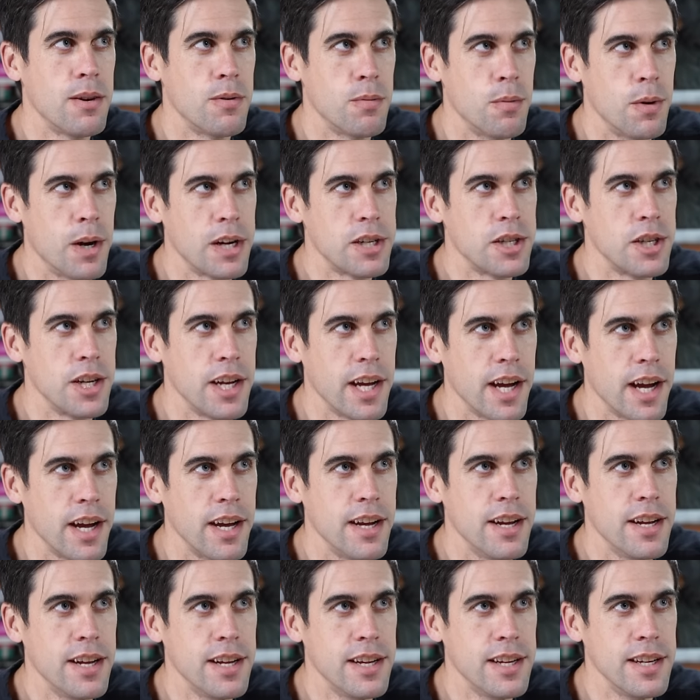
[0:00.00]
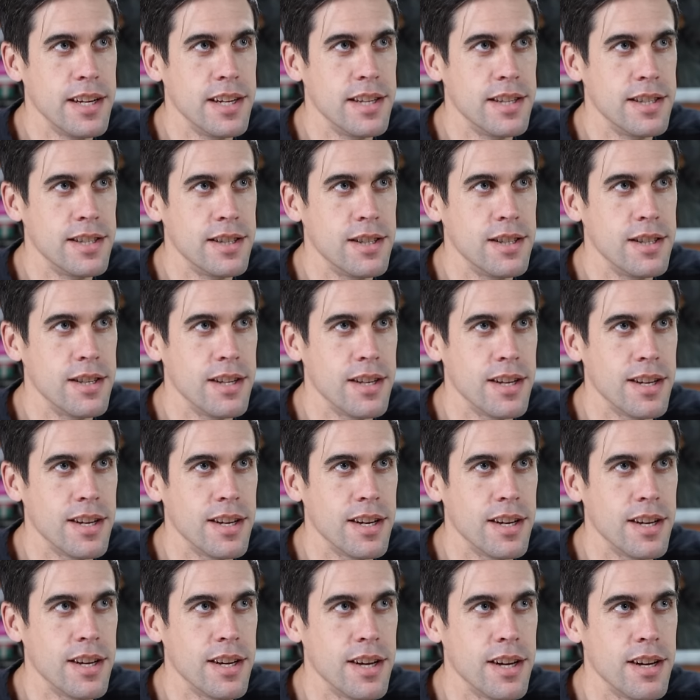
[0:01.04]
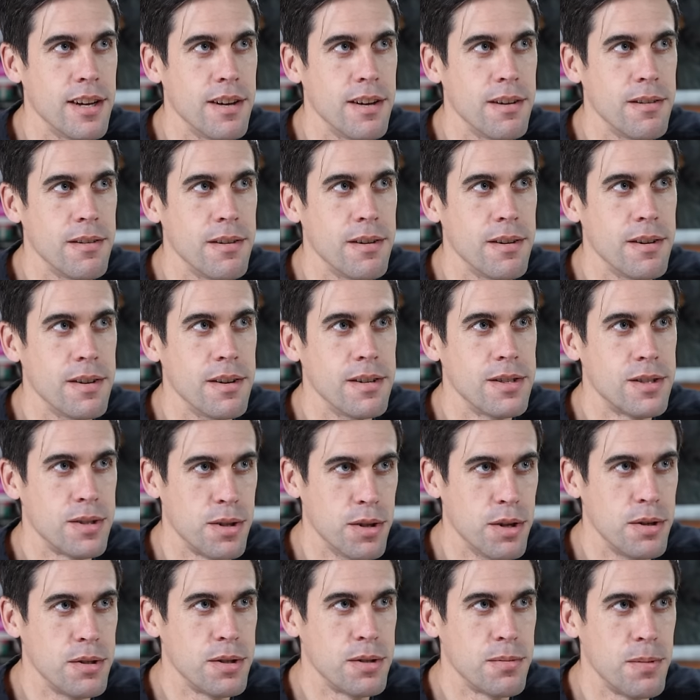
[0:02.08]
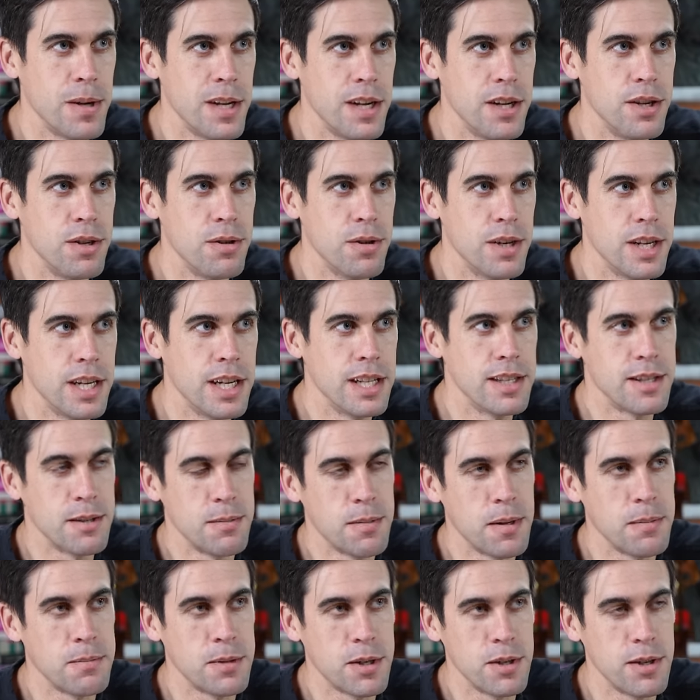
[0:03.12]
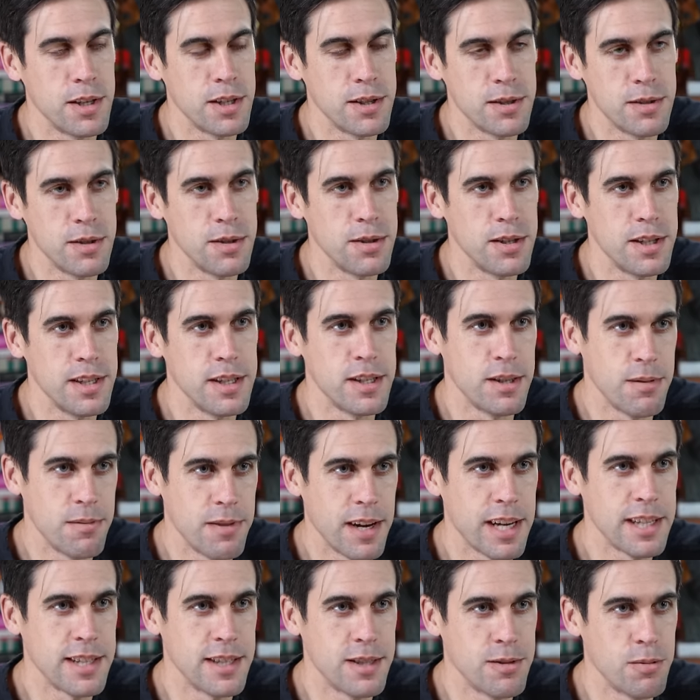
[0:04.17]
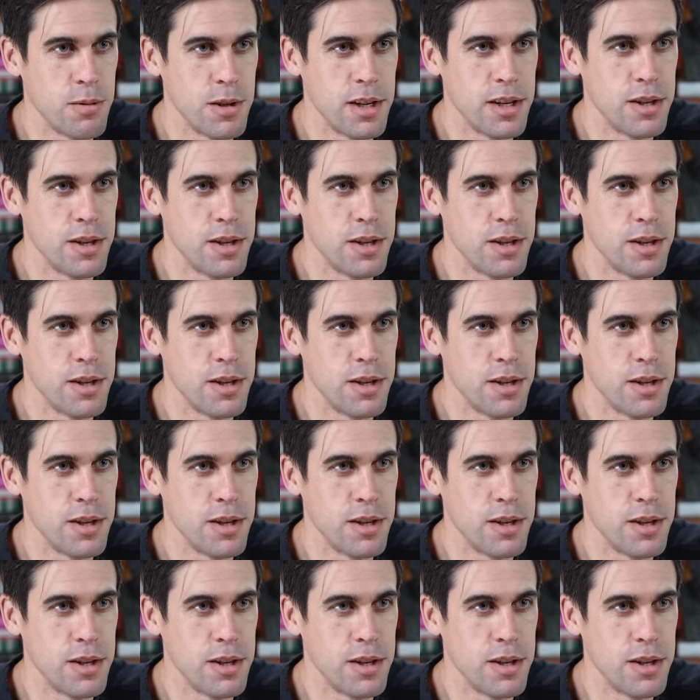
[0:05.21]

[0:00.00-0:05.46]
rushing is the slowest way to do it, and sometimes going slowly is the fastest way to